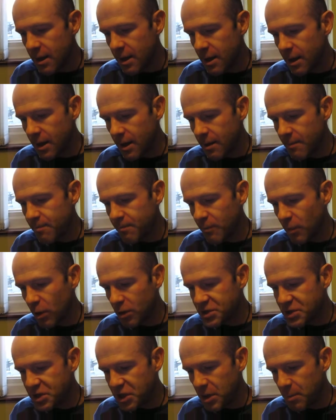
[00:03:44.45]

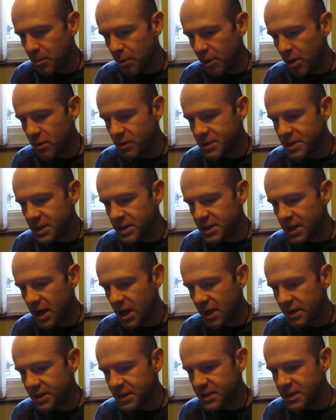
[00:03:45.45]
osteoporosis,
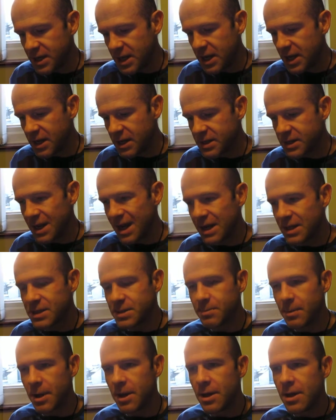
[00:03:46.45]
heart disease,
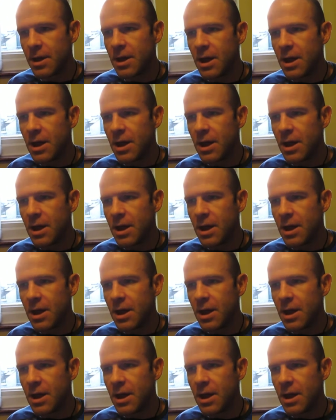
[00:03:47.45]
asthma.